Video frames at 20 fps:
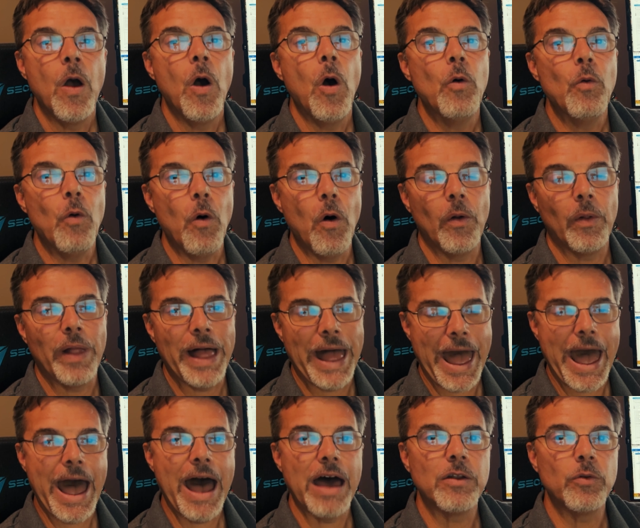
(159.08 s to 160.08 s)
Well,
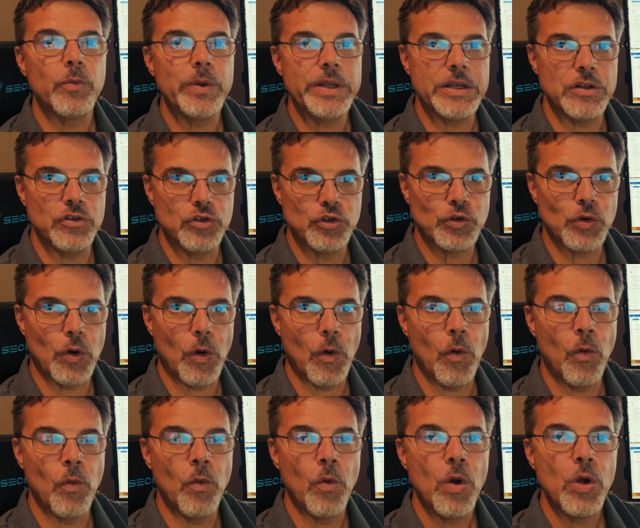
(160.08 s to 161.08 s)
how do we
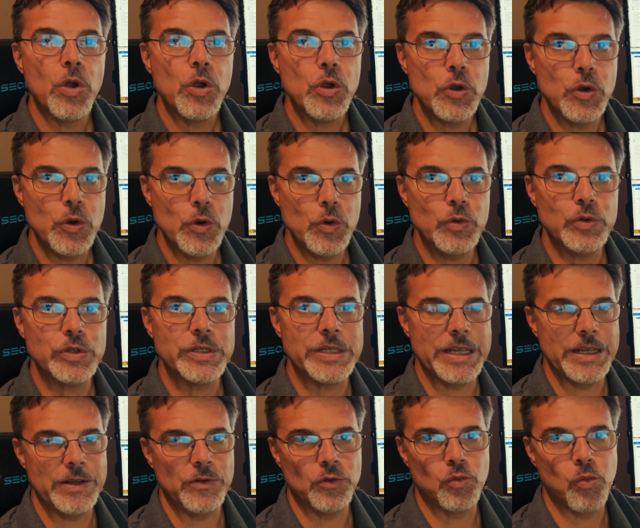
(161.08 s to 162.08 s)
control who
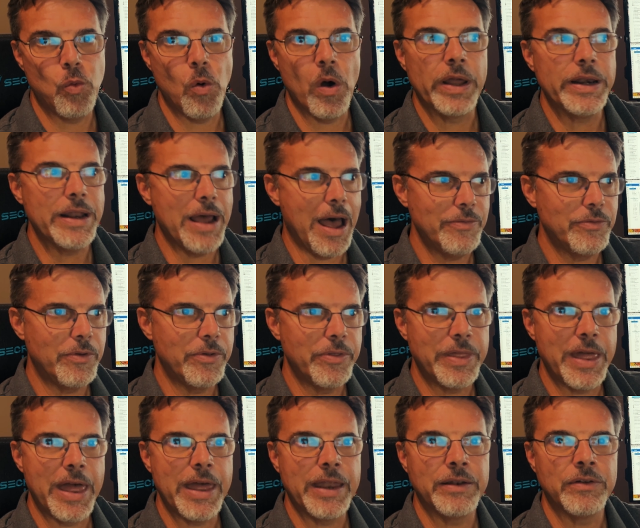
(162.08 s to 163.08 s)
sees what other
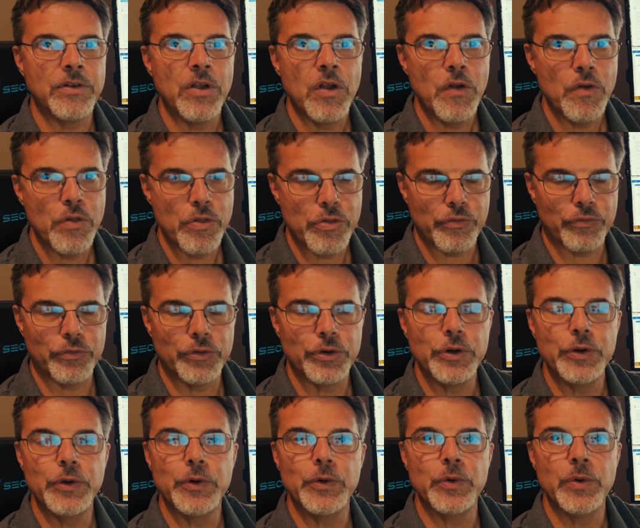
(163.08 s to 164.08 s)
than
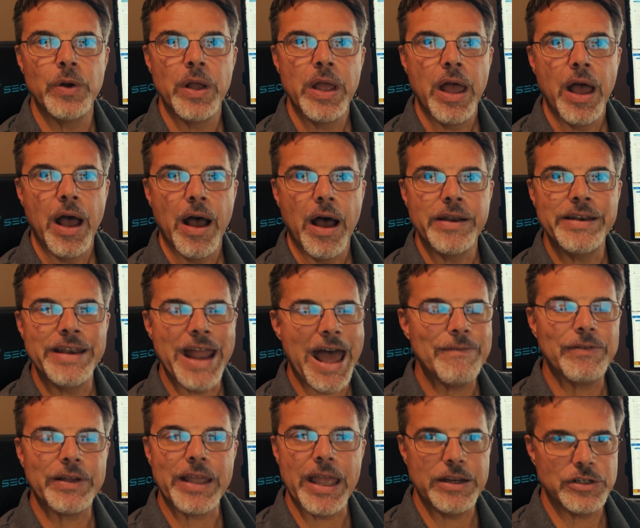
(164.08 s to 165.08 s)
through a
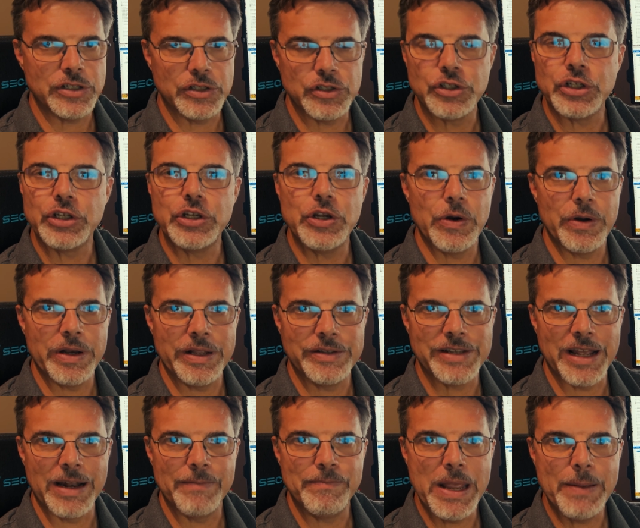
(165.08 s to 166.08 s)
navigation security
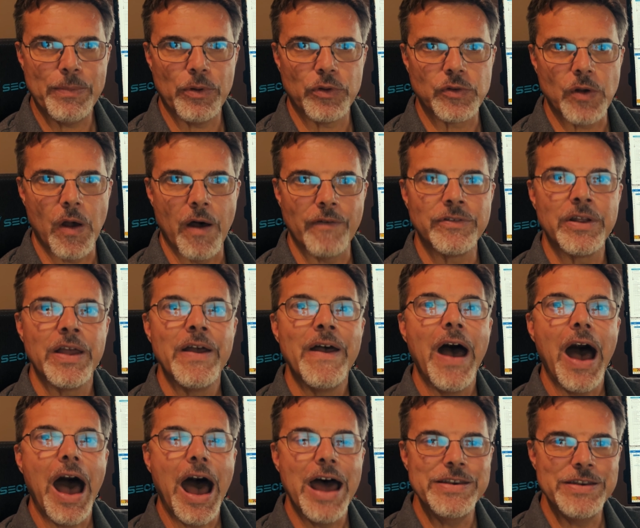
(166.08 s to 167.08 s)
inside of PeopleSoft?
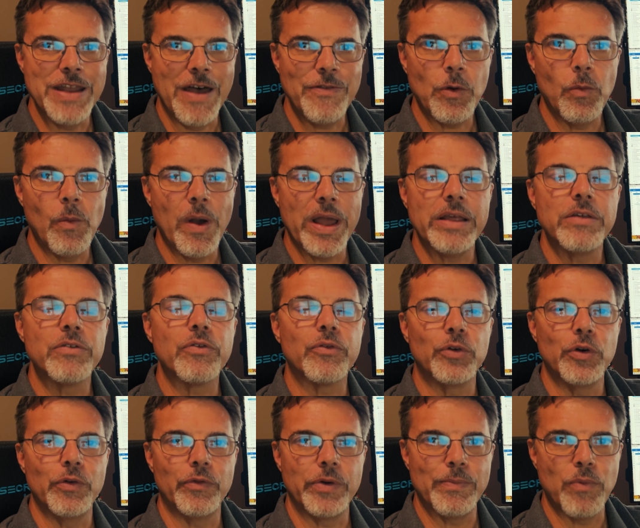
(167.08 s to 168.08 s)
Another way is
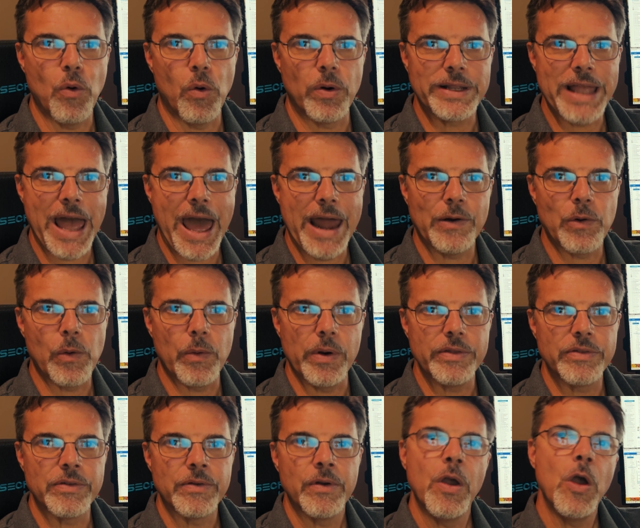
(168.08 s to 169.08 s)
through report
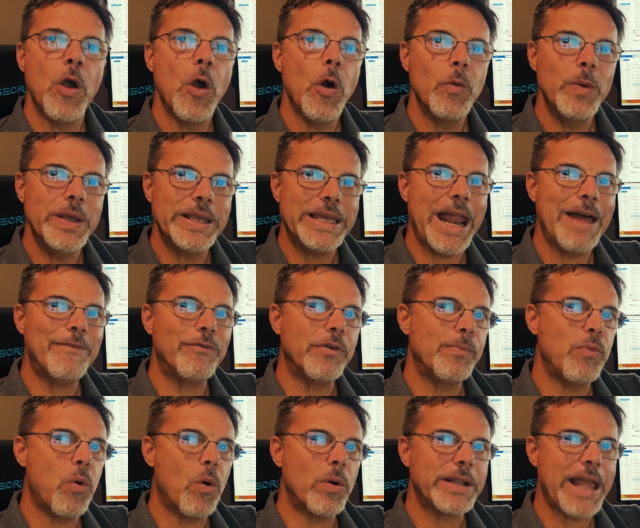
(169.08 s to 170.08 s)
categories. We can have a
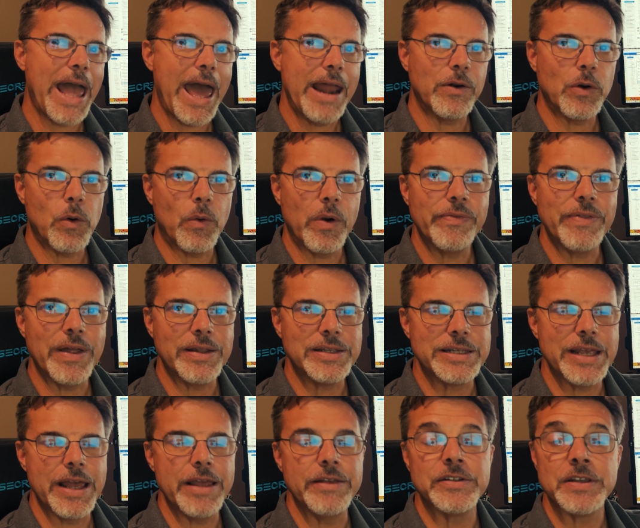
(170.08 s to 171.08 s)
report category that
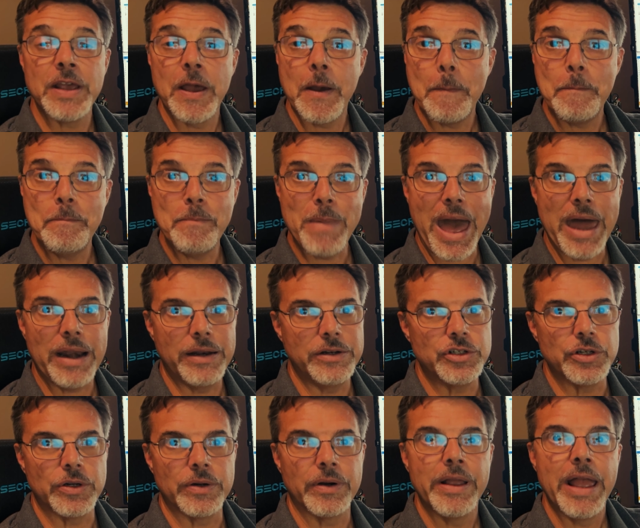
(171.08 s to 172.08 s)
says
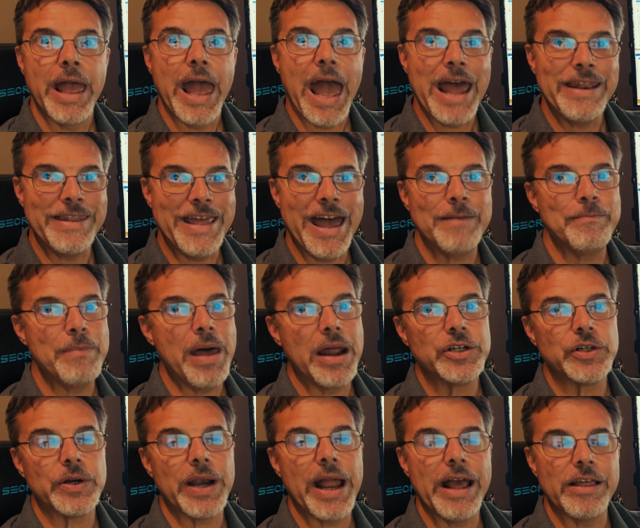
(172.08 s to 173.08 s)
manager, and that
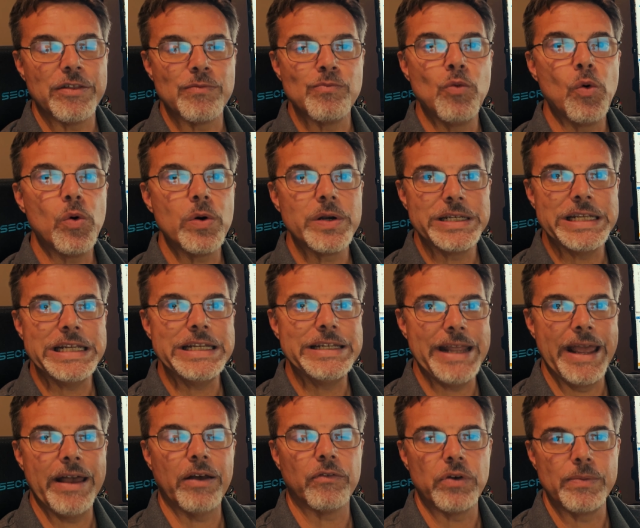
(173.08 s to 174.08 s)
manager has more
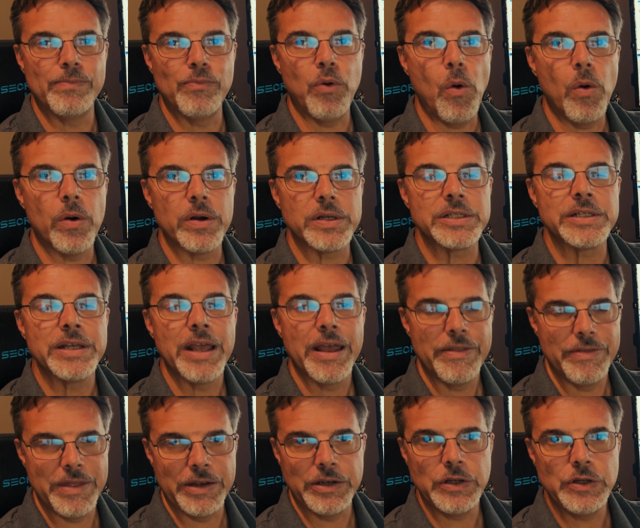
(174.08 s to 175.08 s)
detailed reports
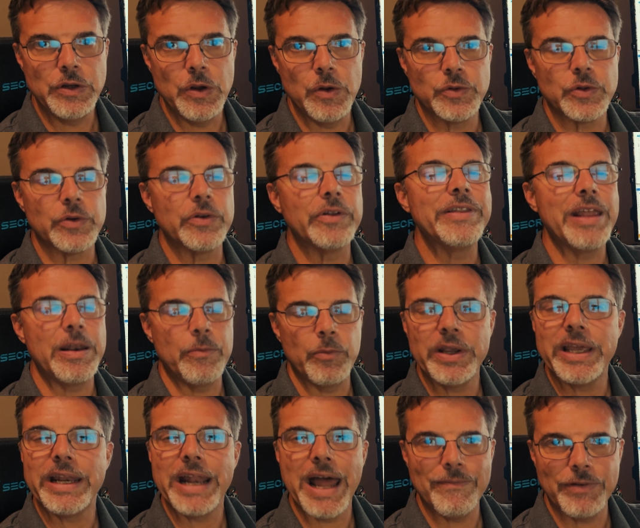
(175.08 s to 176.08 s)
than the user, and then we
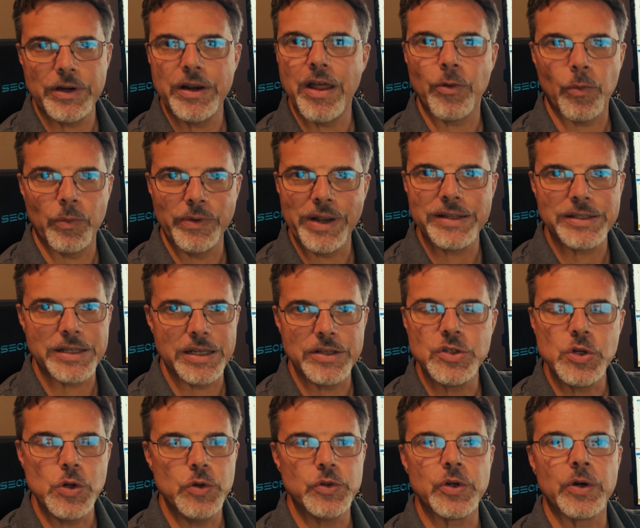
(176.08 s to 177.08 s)
can have another one that says
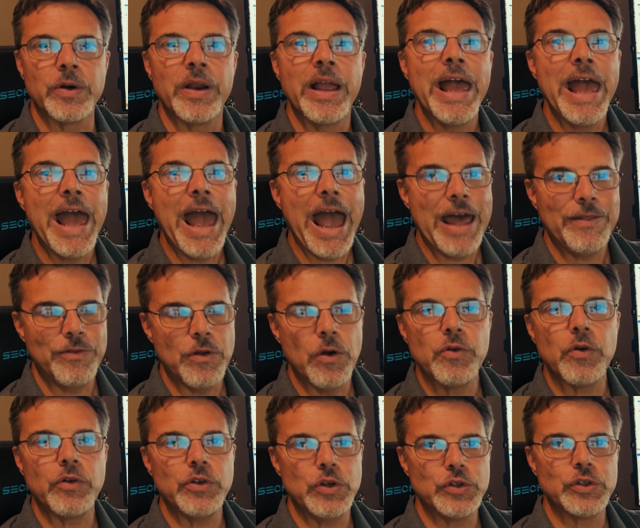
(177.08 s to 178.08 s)
user, and those
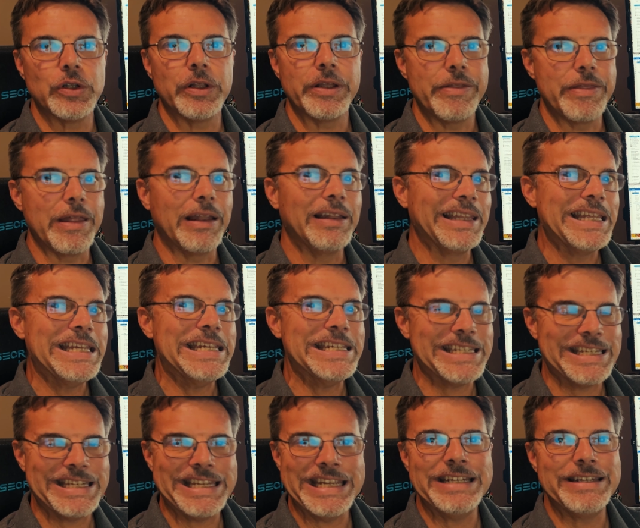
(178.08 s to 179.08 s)
are usually the
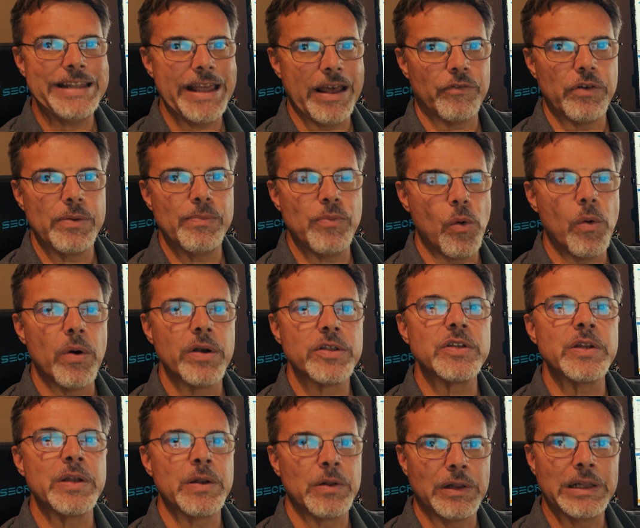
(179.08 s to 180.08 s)
least detailed reports
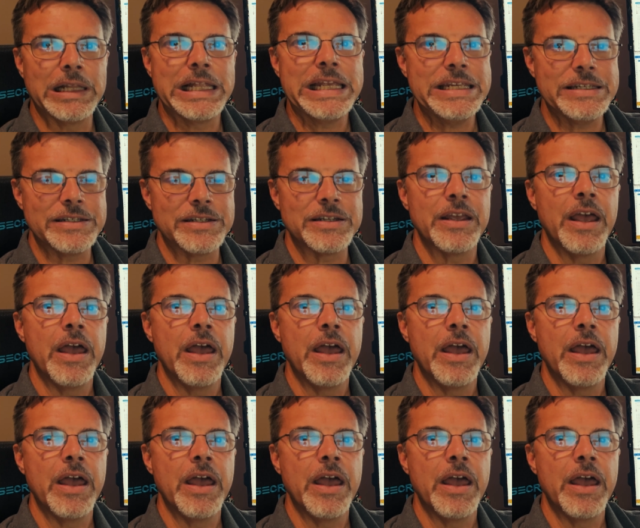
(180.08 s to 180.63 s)
and least